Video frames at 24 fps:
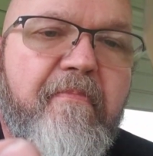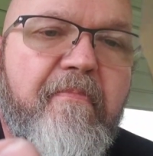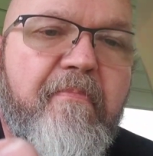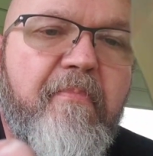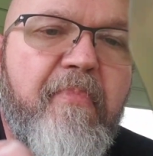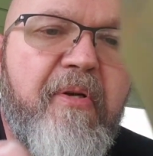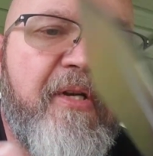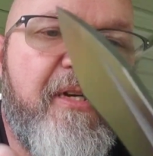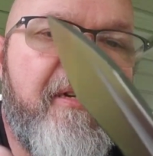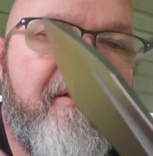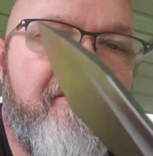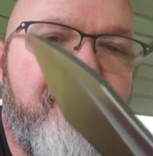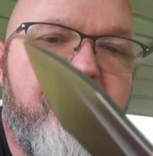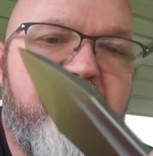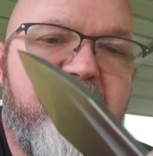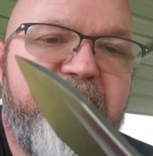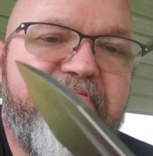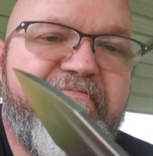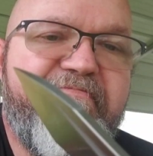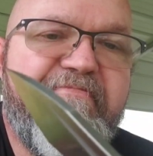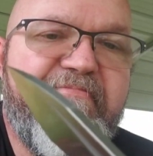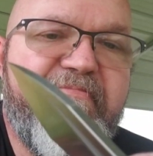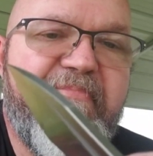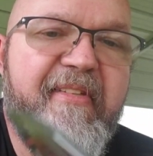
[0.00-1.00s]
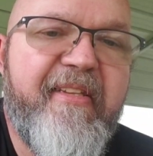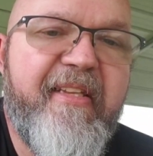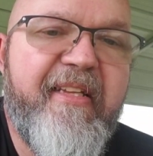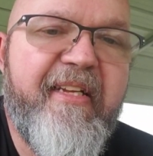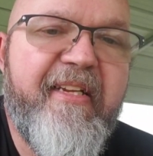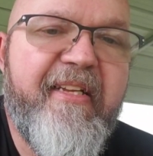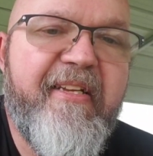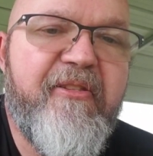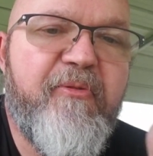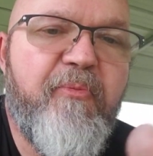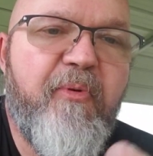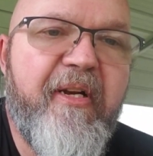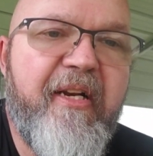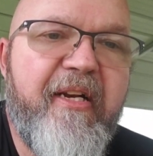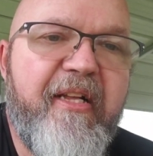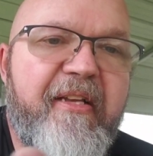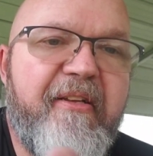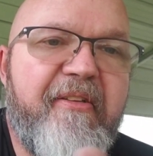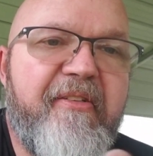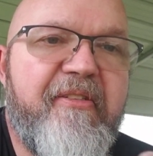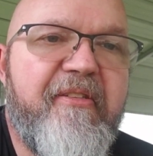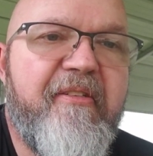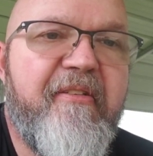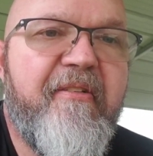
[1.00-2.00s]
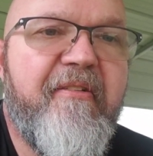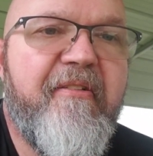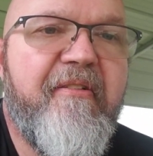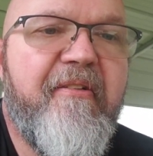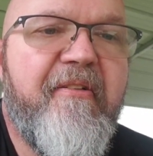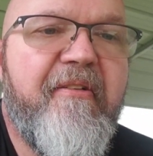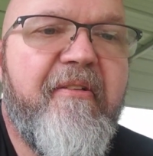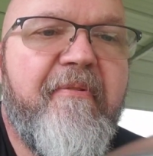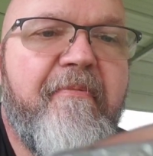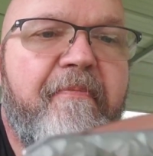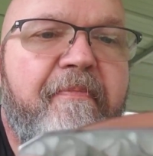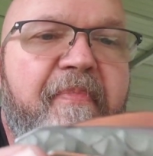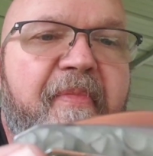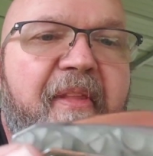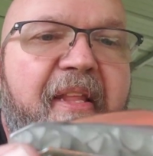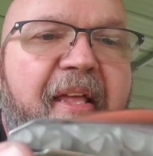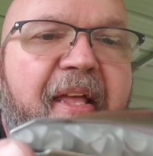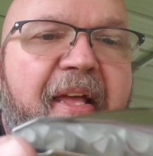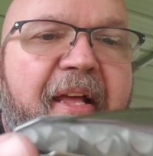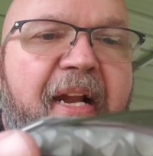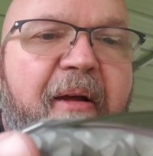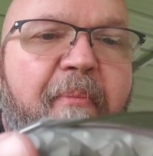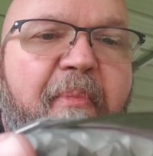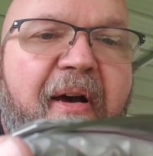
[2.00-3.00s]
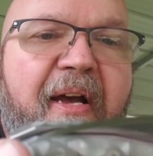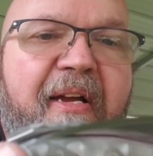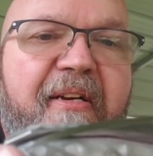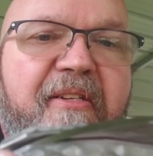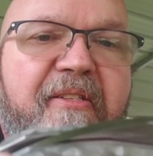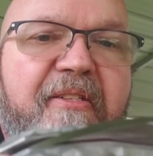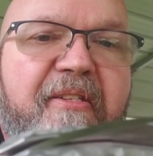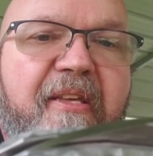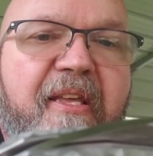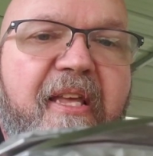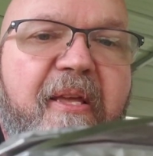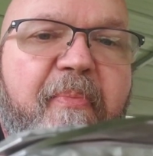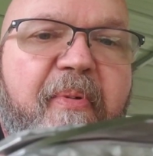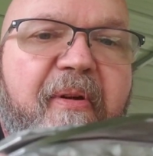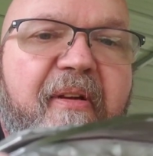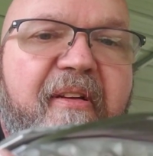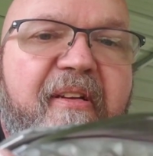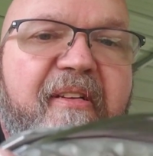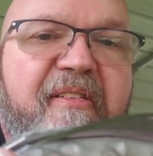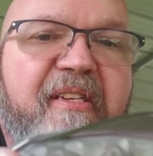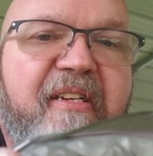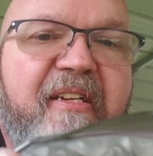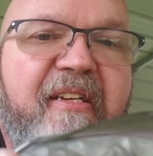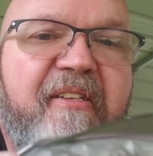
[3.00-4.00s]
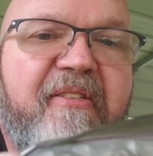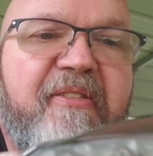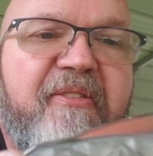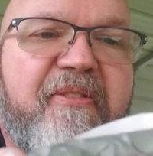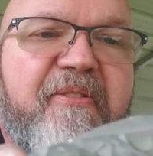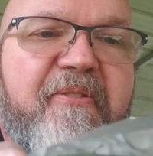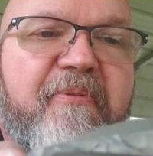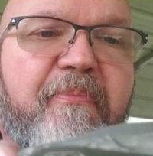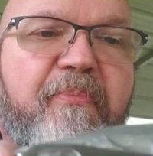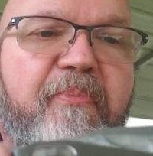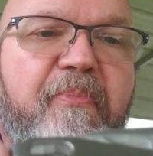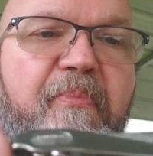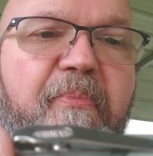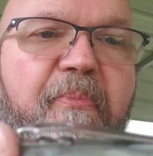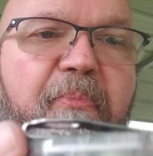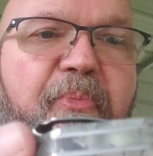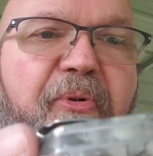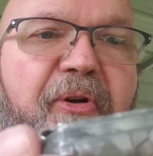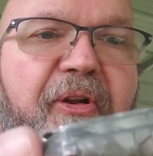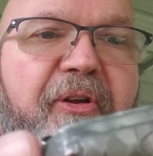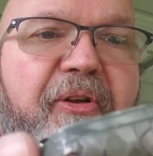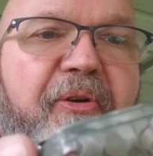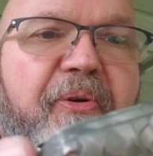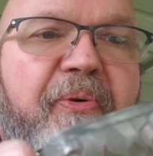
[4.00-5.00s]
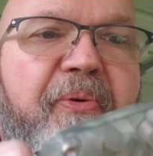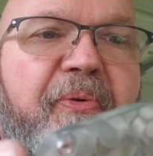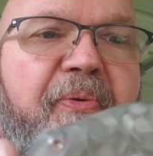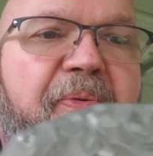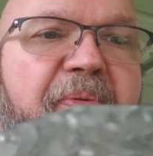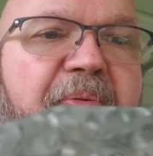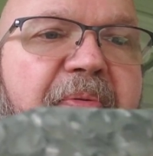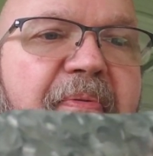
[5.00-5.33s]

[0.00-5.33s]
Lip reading: But it is what it is. And I might just keep it because it is pretty cool.